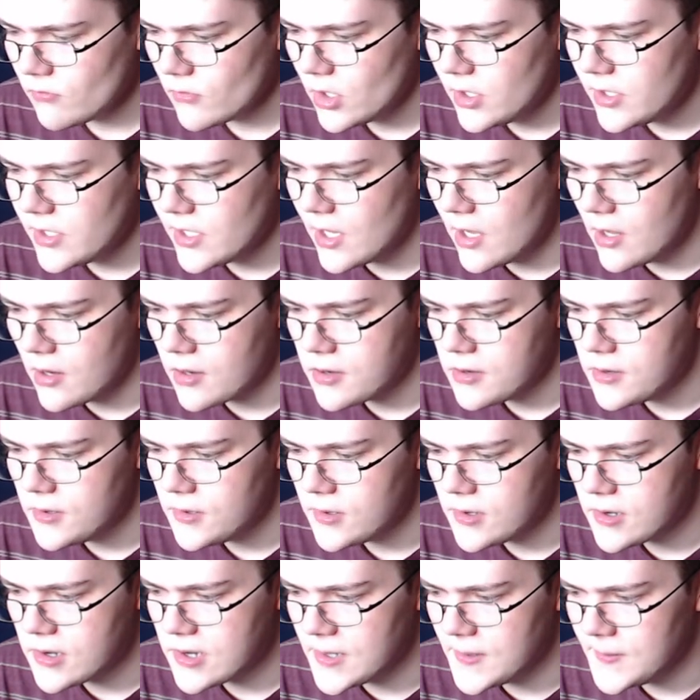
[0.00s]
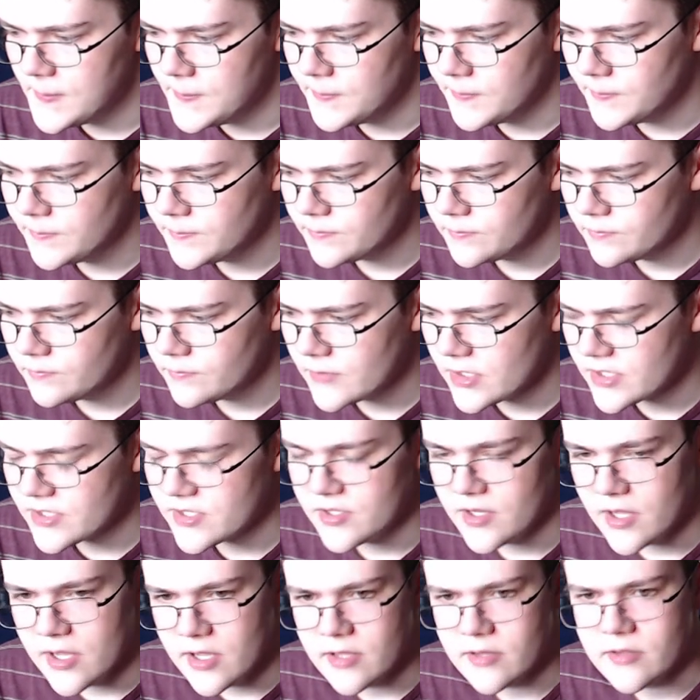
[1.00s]
yeah. Um,
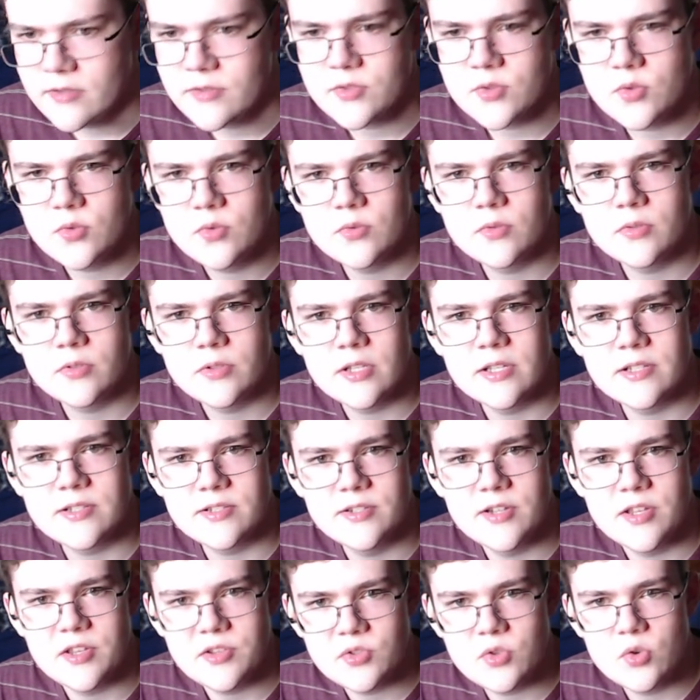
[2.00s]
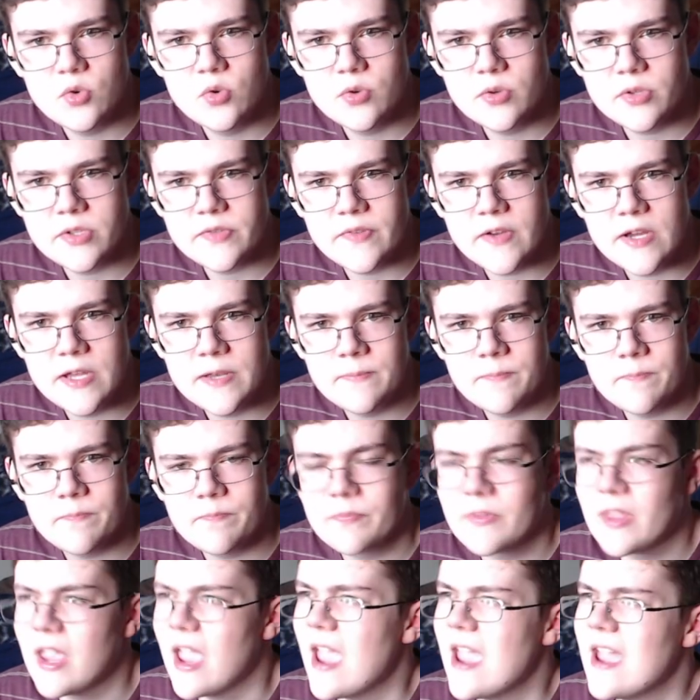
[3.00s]
yesterday school yesterday school was fun,
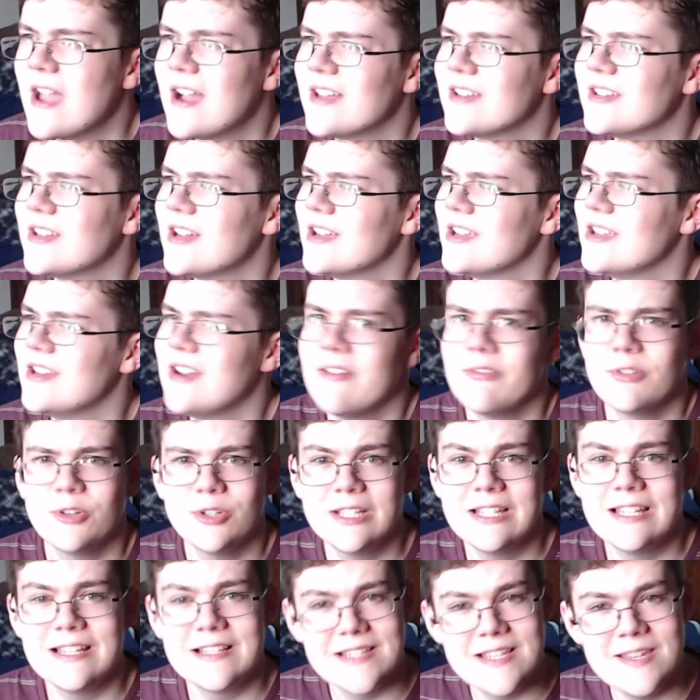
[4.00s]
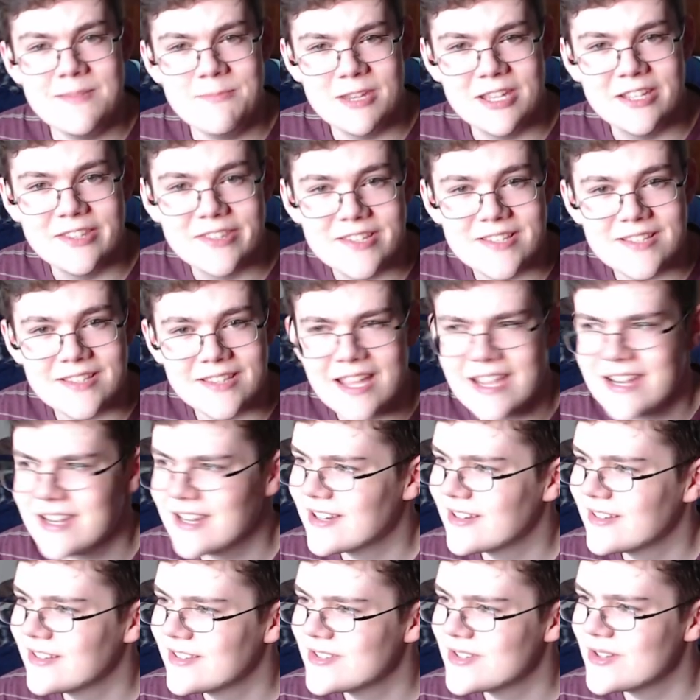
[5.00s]
and uh, you never really see me in this
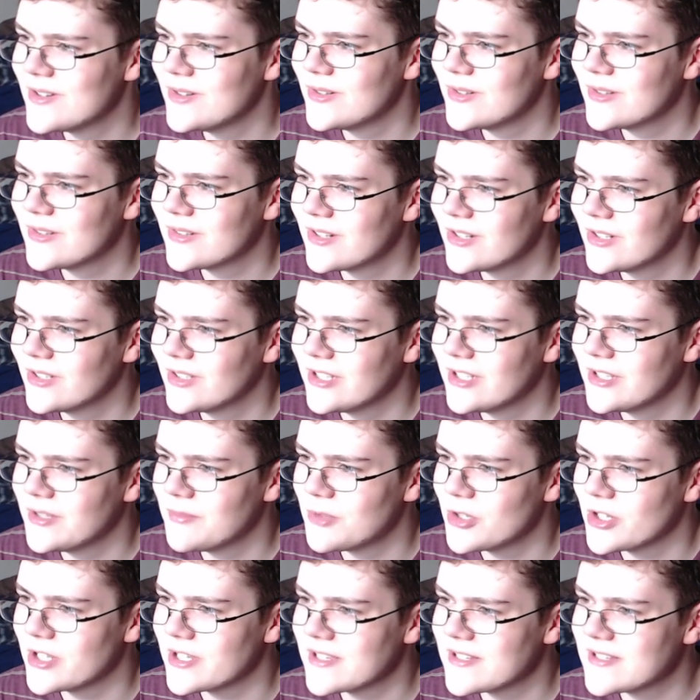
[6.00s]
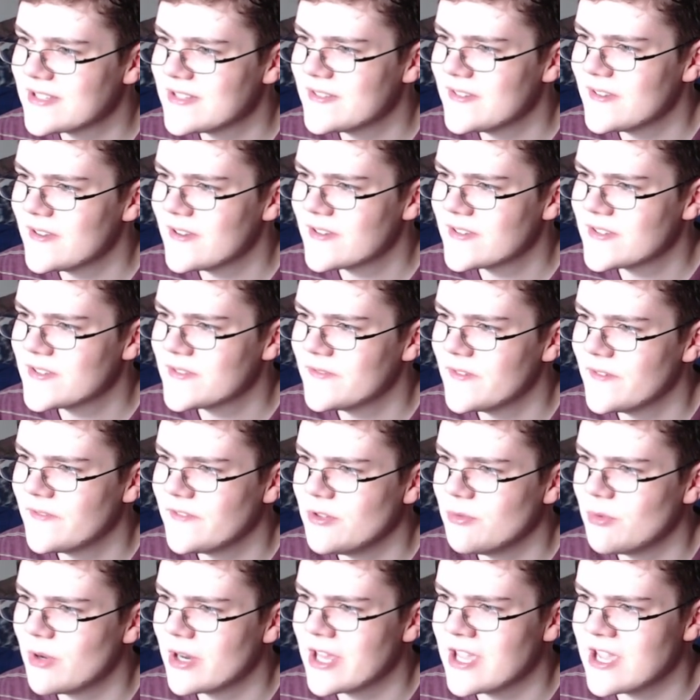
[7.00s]
lighting so early in the morning. It's six fifty
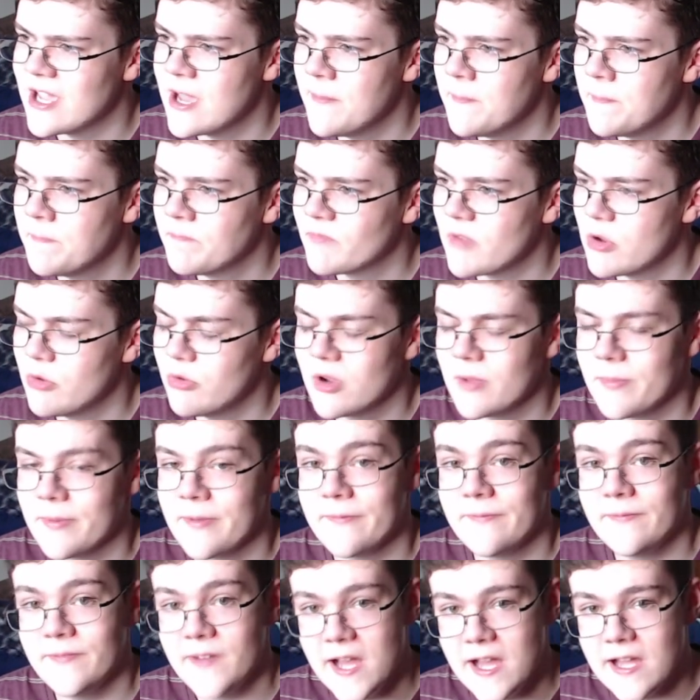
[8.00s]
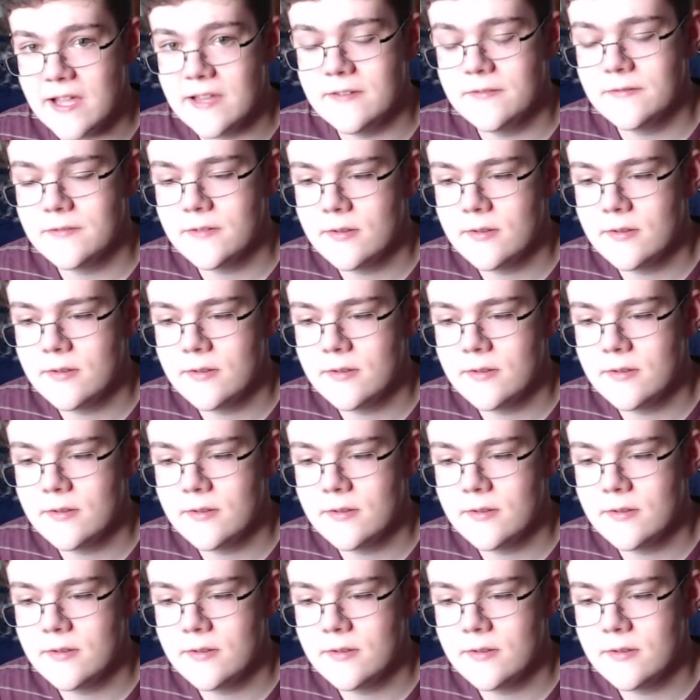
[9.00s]
one a.m. I woke up at five.